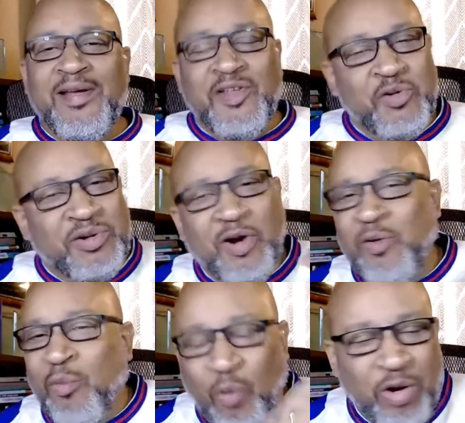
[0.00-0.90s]
You
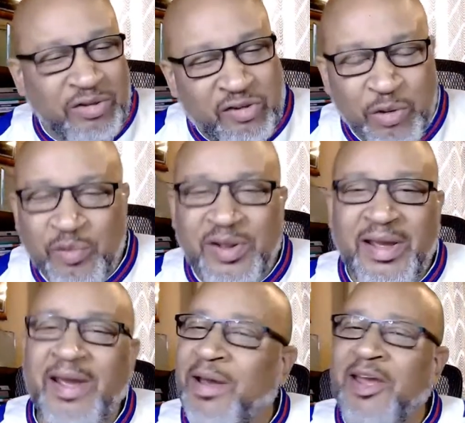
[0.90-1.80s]
don't want to,
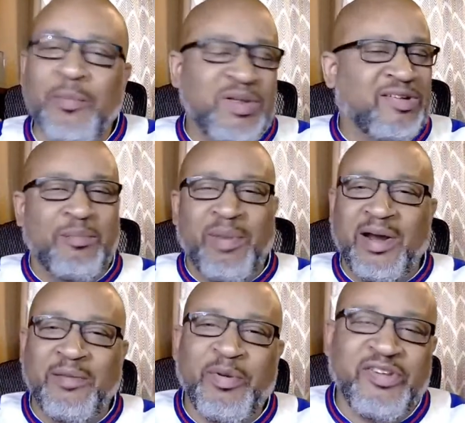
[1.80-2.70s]
hear me,
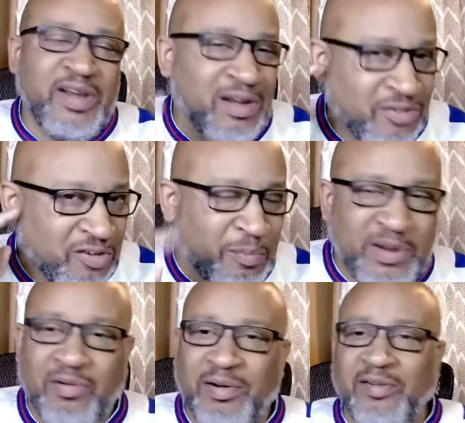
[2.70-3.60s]
somebody, put your ear to the
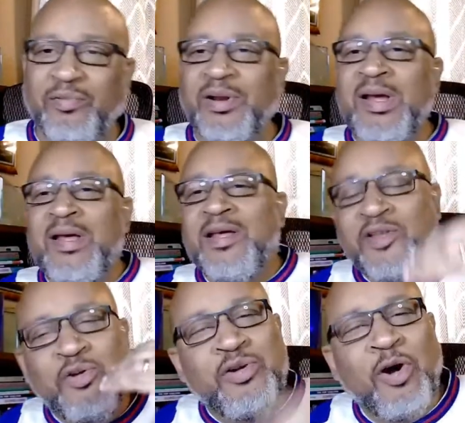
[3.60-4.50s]
speaker on this one.
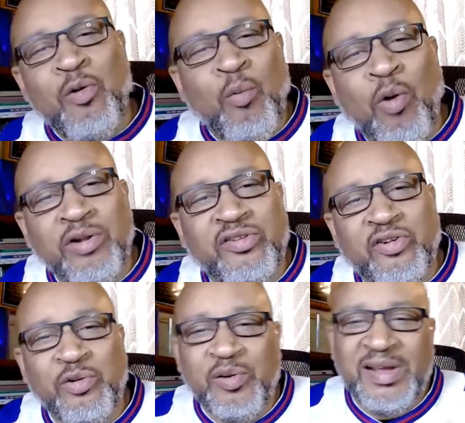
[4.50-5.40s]
You don't want
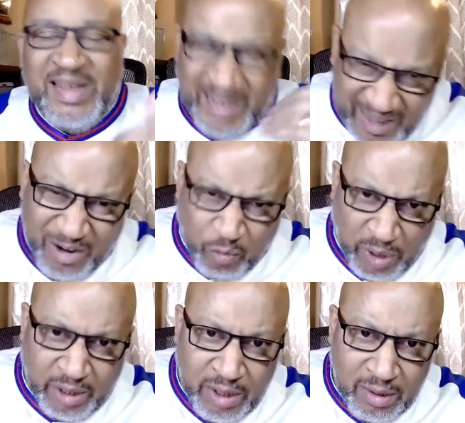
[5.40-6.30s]
to get
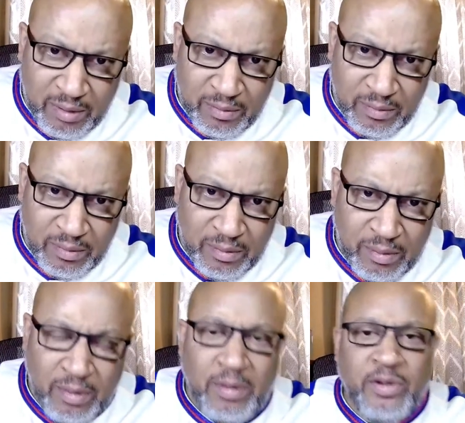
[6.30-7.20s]
ready.
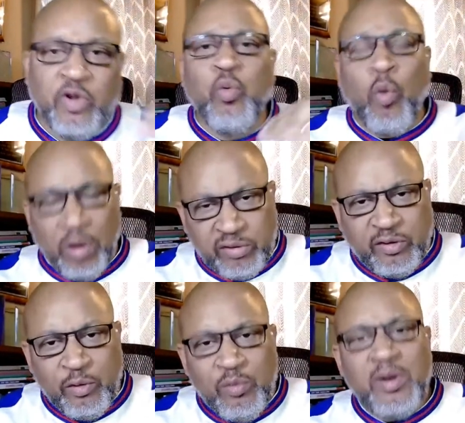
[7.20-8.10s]
You want
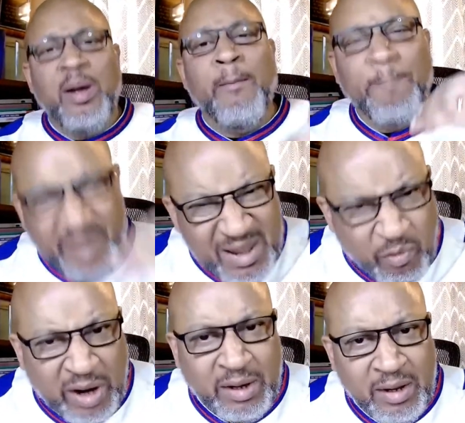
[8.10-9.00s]
to be
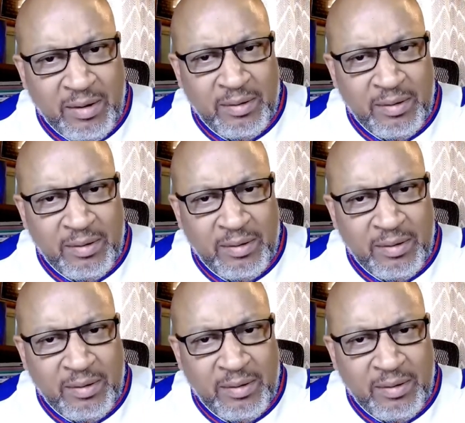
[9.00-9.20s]
ready.